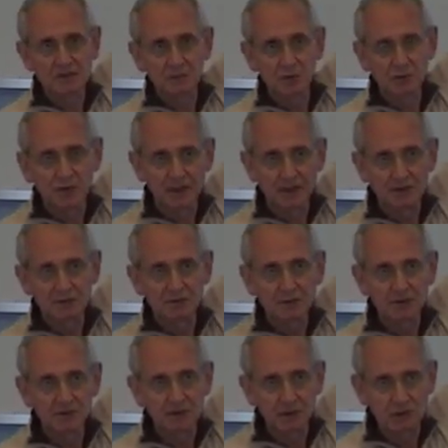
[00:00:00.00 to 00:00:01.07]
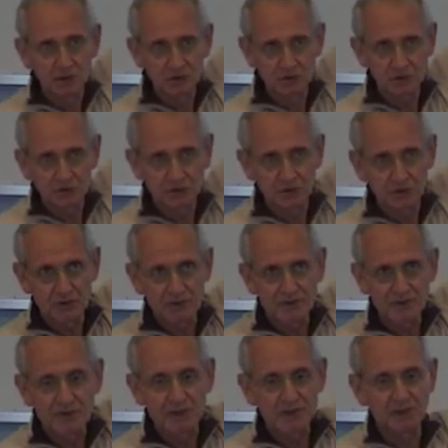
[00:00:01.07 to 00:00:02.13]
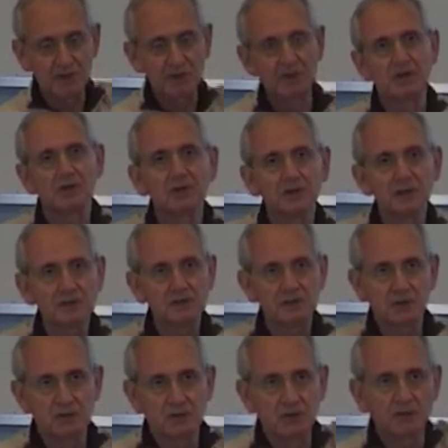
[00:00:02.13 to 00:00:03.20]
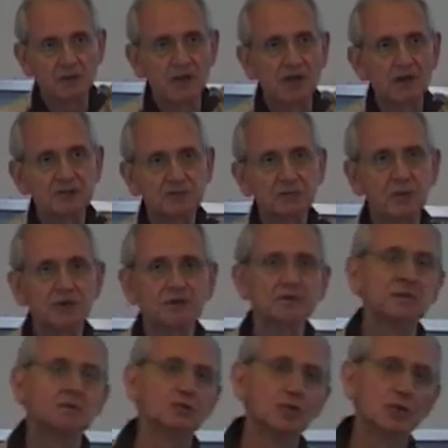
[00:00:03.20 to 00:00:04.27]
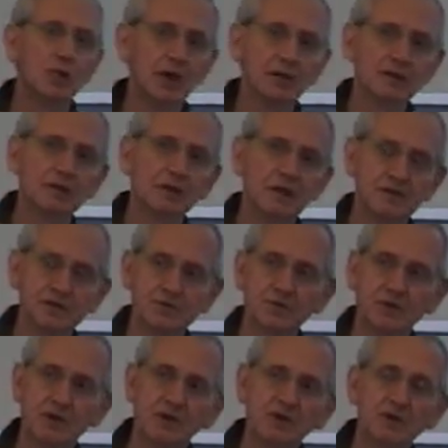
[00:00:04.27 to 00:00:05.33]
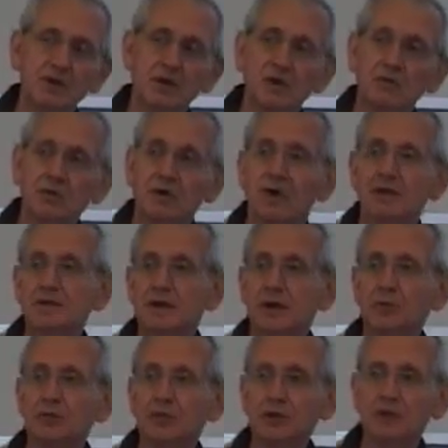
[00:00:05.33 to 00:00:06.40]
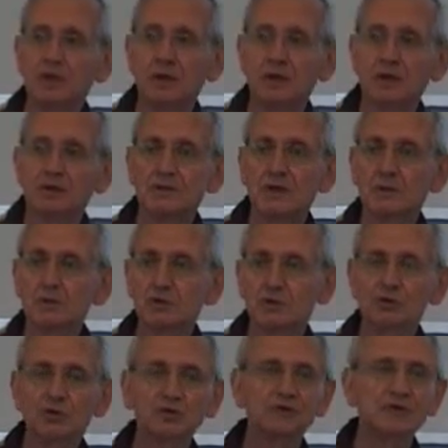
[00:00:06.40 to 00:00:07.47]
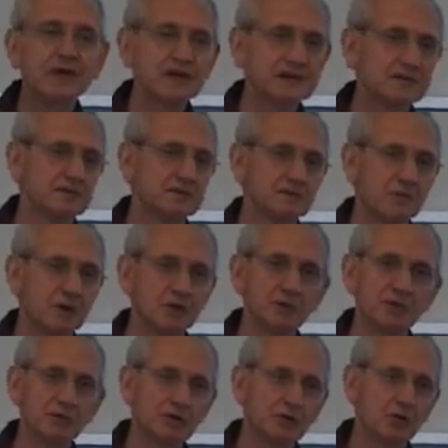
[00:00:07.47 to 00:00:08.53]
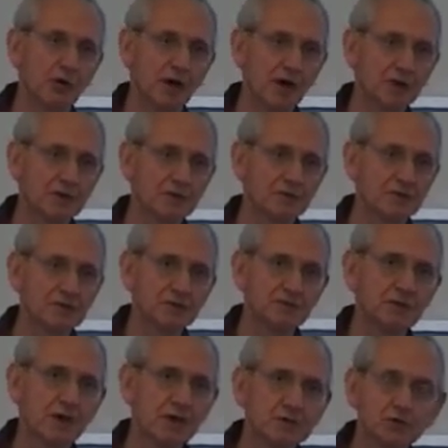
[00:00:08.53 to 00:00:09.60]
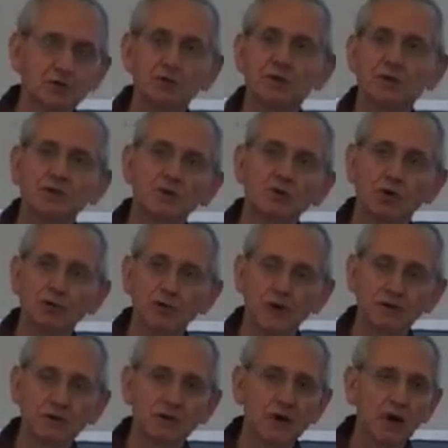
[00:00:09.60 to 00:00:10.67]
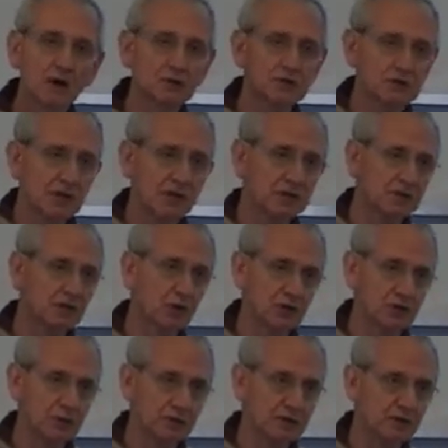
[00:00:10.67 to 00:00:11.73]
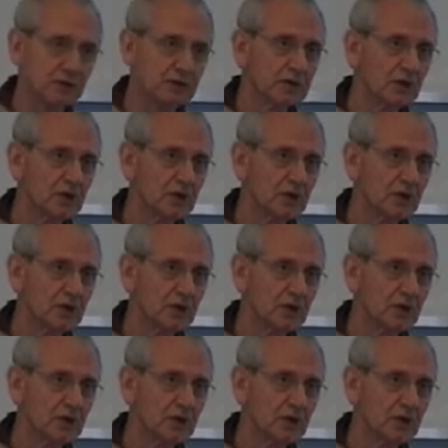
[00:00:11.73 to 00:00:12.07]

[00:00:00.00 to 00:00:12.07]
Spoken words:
provided within the course of these steps on the left, but provided elsewhere. For example, some sort of test may be required, which has to be conducted outside the hospital,